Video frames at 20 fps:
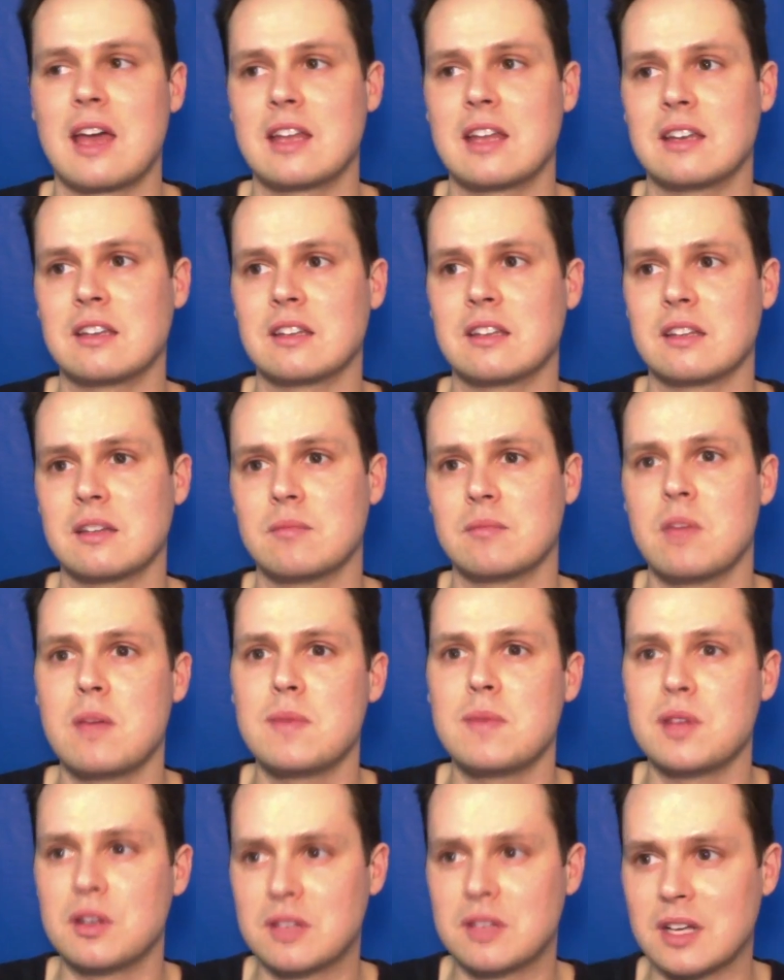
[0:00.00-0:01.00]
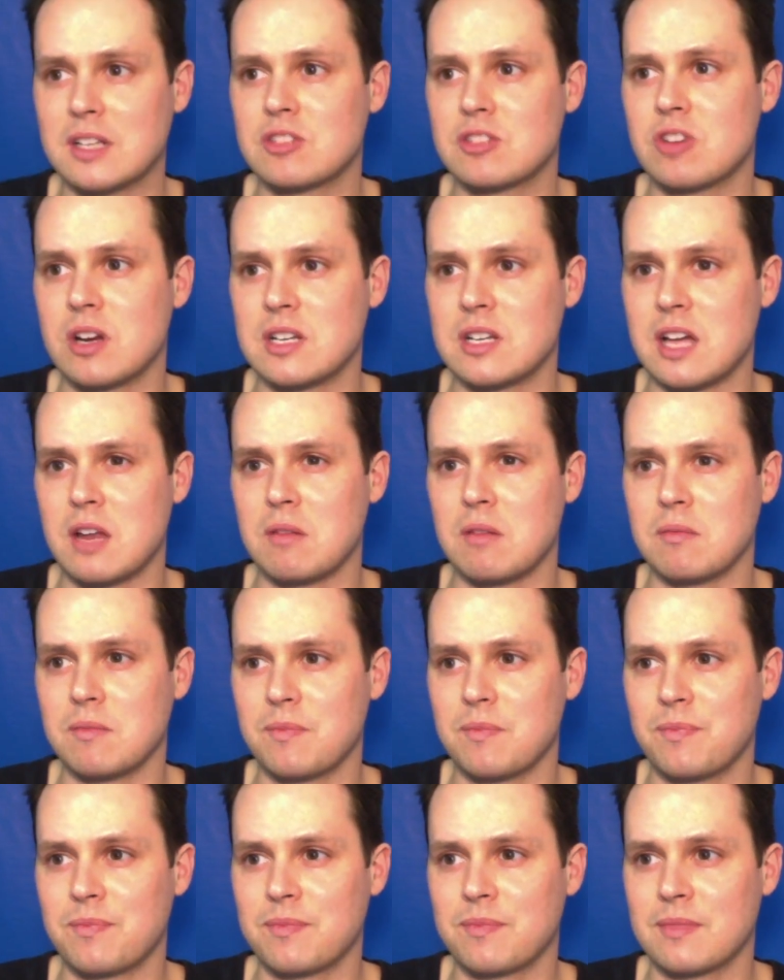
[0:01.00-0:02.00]
And maybe it does dry
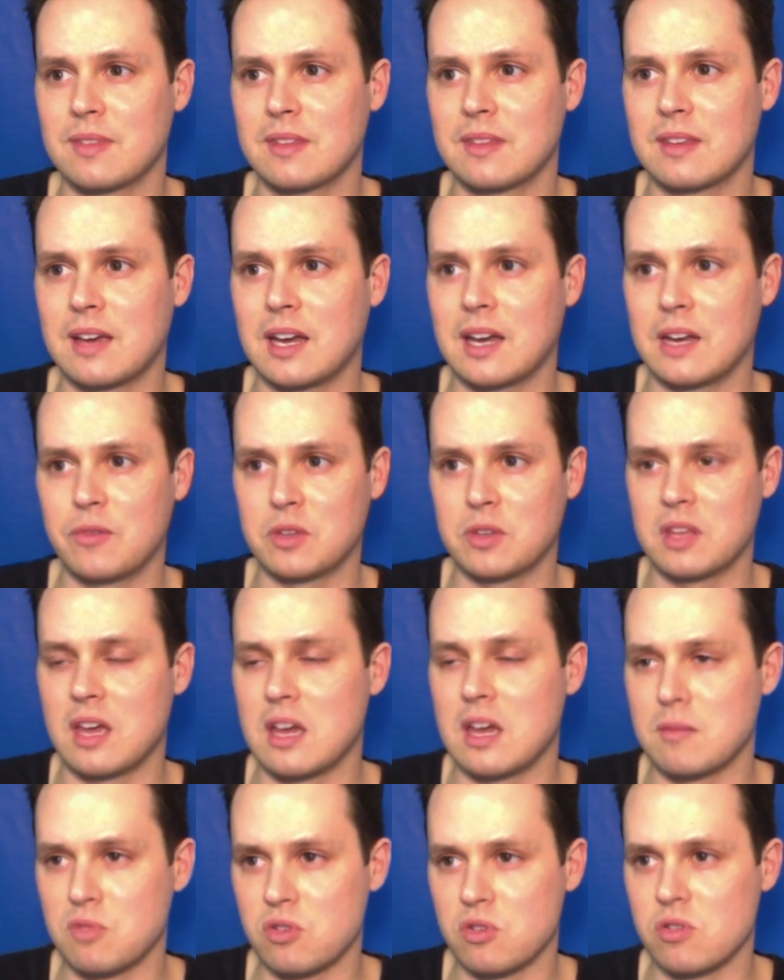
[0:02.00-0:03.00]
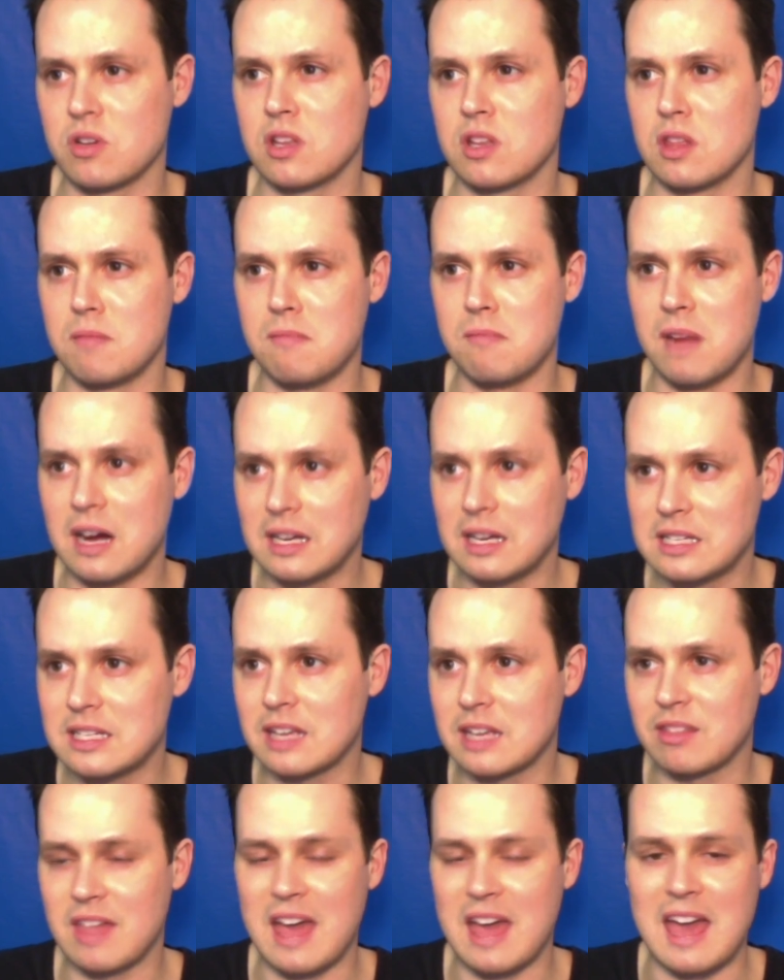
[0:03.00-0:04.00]
down kind of with the ambergris and the
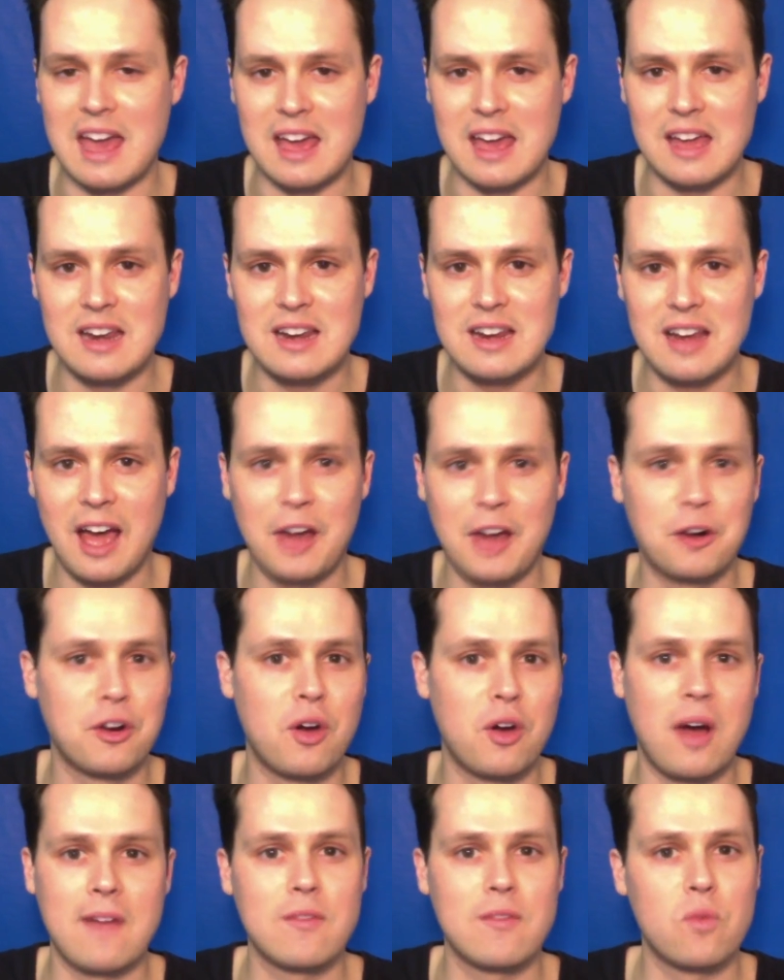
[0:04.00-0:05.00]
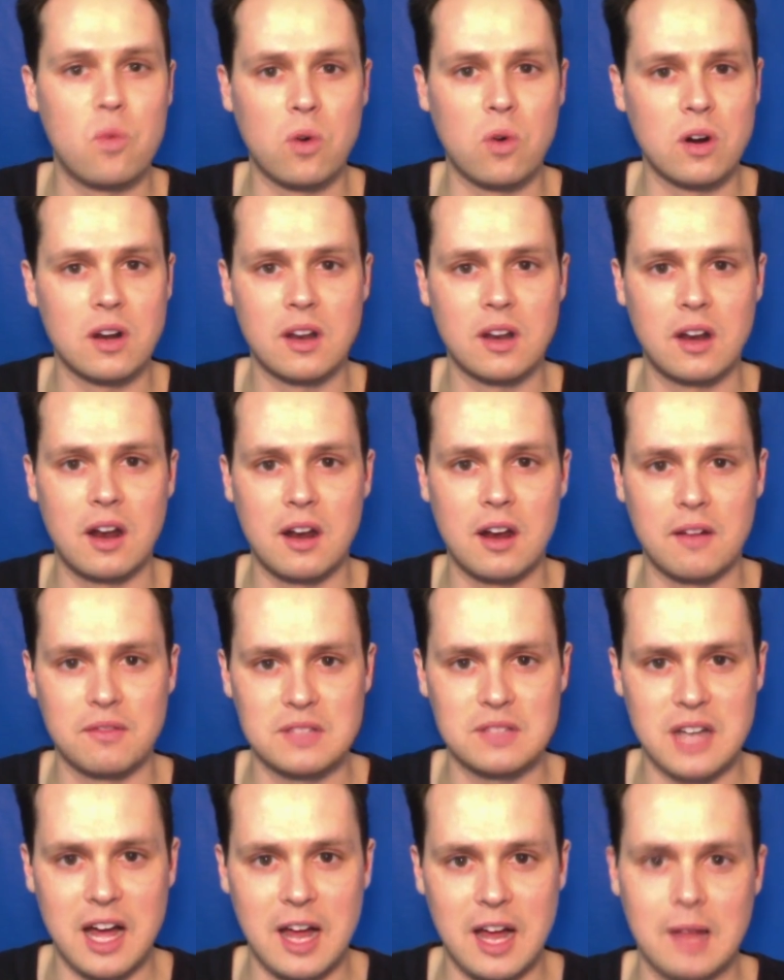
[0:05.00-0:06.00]
musk at the end. I don't know, I haven't worn it
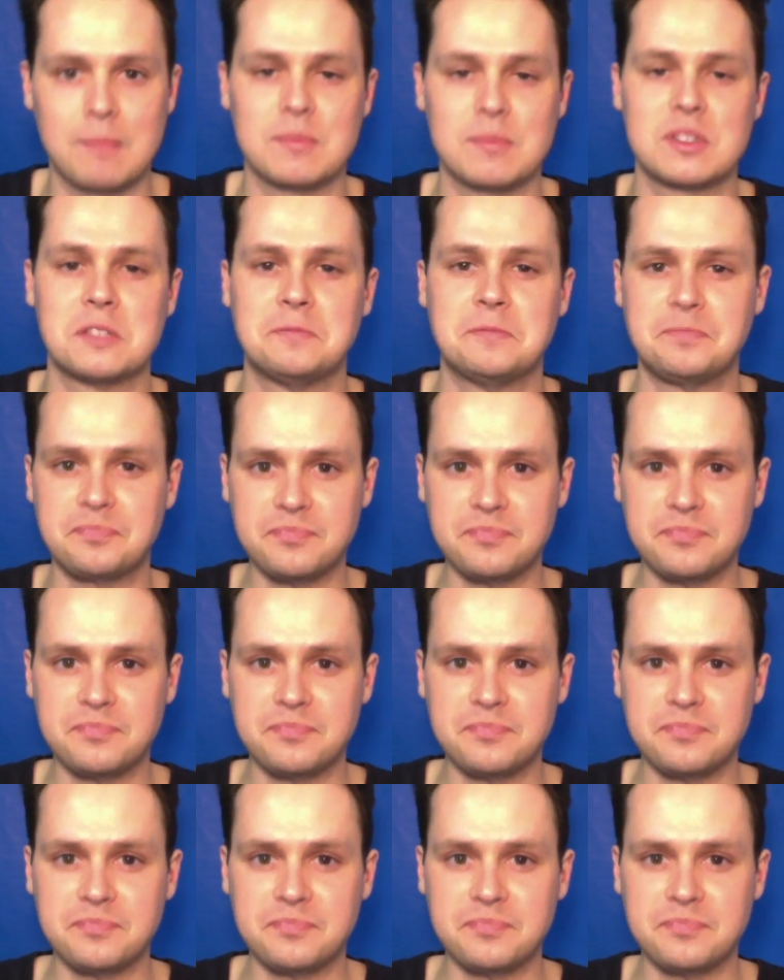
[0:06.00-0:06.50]
enough times